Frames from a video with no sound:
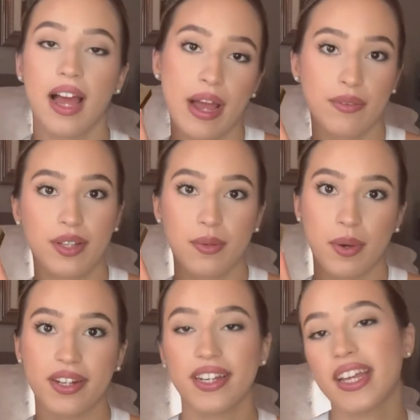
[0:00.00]
I really
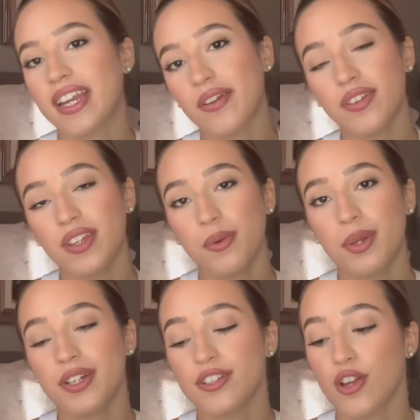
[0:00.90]
wanted it and I really
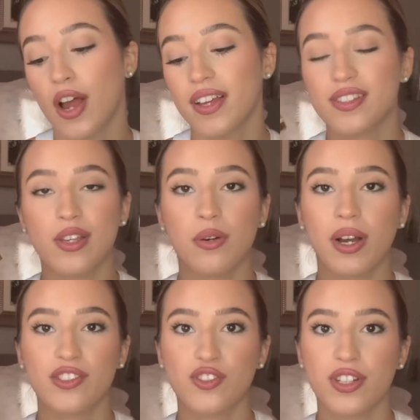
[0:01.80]
wanted to try it, so
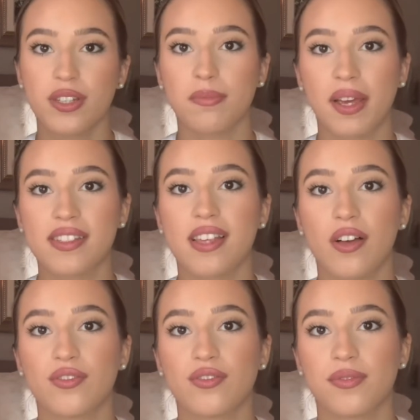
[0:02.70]
I treated myself.